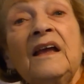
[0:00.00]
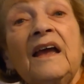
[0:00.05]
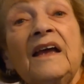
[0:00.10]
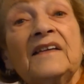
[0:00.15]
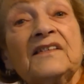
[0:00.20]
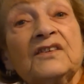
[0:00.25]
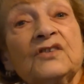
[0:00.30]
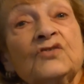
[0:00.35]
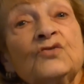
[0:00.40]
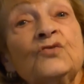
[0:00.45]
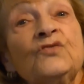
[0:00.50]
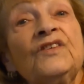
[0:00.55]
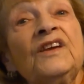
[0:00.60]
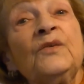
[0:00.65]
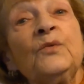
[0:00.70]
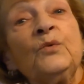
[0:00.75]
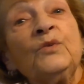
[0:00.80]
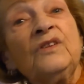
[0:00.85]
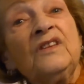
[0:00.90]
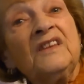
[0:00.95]
as a Jew, they
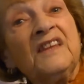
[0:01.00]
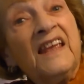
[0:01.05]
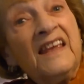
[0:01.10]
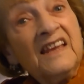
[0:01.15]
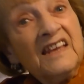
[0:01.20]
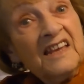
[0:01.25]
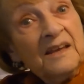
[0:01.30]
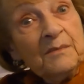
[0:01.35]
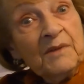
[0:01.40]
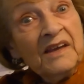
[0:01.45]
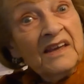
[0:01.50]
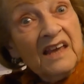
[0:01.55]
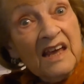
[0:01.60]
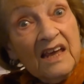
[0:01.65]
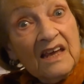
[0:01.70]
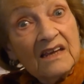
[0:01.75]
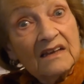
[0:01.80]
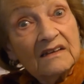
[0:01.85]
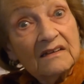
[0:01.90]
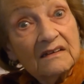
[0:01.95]
wouldn't take him
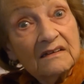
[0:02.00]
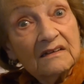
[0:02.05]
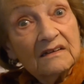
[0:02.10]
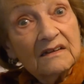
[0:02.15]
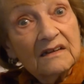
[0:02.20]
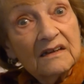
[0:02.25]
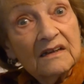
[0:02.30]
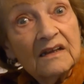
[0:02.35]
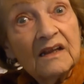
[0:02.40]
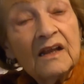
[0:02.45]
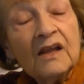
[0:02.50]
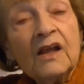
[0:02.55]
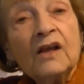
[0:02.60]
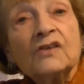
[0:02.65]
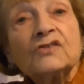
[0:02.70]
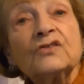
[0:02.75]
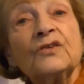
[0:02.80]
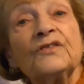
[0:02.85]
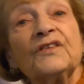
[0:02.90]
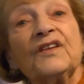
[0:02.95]
again.
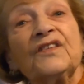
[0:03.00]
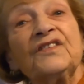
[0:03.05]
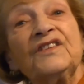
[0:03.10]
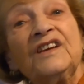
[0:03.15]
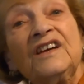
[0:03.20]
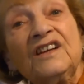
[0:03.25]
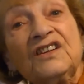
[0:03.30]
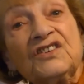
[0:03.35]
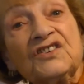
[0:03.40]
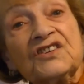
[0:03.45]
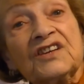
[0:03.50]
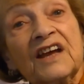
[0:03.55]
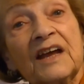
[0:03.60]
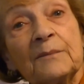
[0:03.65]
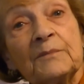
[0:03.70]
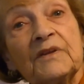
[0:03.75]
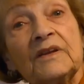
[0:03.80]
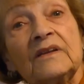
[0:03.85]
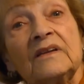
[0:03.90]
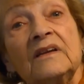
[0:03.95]
So the third
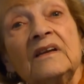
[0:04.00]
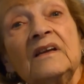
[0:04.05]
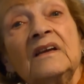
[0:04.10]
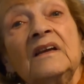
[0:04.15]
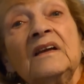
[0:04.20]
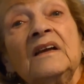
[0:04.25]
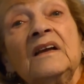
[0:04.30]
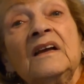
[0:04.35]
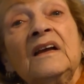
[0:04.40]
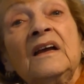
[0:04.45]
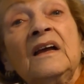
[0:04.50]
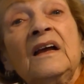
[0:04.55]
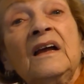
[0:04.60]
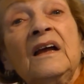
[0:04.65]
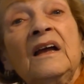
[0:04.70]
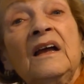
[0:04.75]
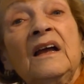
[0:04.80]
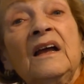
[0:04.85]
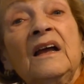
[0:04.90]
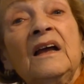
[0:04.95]
time,
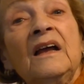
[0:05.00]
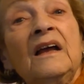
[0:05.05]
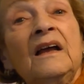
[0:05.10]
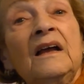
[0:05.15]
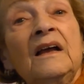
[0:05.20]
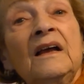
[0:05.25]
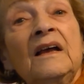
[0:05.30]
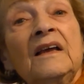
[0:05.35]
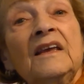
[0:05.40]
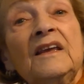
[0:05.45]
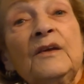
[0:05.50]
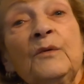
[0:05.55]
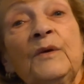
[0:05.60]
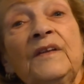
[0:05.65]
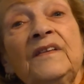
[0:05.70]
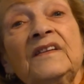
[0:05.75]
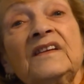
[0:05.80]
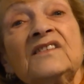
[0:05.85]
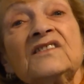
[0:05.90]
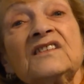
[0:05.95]
he
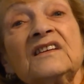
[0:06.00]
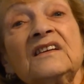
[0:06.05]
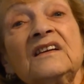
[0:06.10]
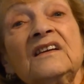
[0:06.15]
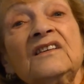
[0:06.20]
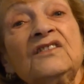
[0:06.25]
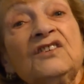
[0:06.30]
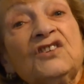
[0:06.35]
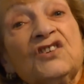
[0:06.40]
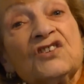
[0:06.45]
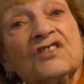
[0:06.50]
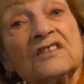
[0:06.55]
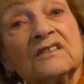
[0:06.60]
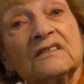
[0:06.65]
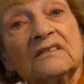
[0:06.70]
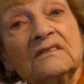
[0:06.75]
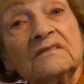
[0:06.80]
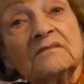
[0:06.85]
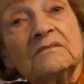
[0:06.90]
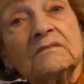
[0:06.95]
went as a
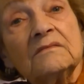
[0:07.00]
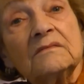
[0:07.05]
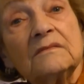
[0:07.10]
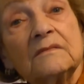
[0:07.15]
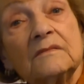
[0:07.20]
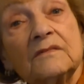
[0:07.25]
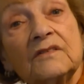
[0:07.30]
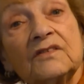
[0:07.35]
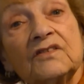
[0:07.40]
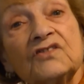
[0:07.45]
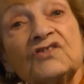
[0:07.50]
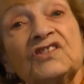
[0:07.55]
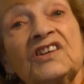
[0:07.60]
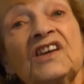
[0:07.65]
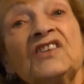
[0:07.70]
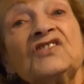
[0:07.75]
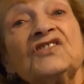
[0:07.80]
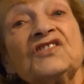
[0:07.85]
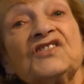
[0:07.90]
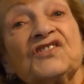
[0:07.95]
Christian.
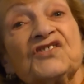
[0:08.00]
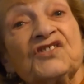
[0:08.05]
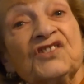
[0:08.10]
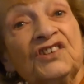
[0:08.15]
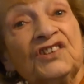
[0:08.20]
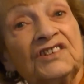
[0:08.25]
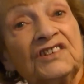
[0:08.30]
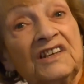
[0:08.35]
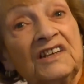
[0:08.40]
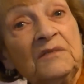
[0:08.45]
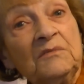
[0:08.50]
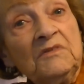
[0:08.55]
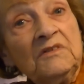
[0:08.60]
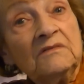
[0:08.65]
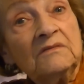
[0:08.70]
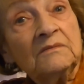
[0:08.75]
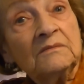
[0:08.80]
Changed his surname.